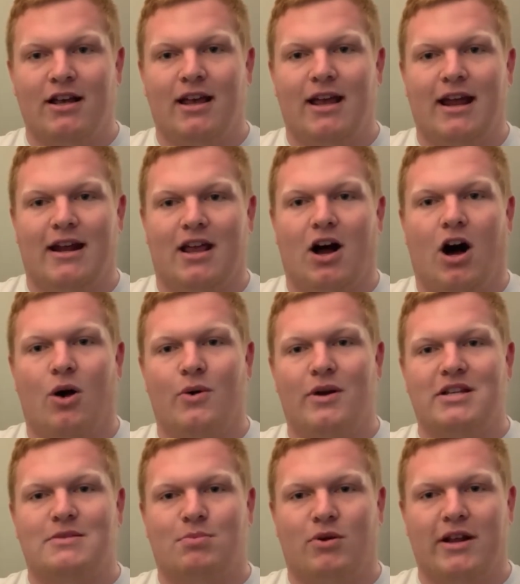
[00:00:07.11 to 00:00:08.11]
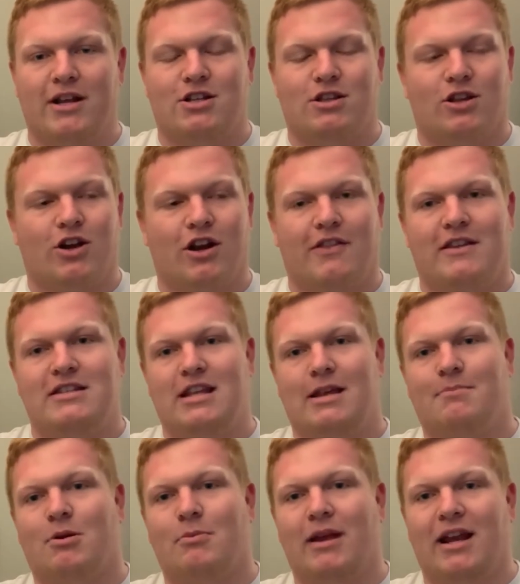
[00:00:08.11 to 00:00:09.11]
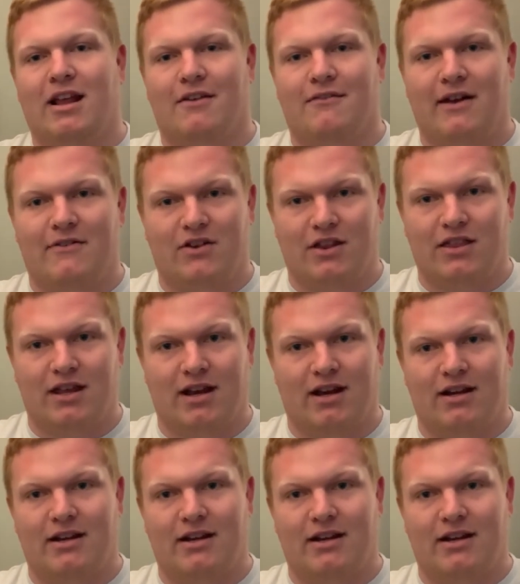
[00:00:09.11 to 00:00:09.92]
and he always preached learning the deeper meaning of everything,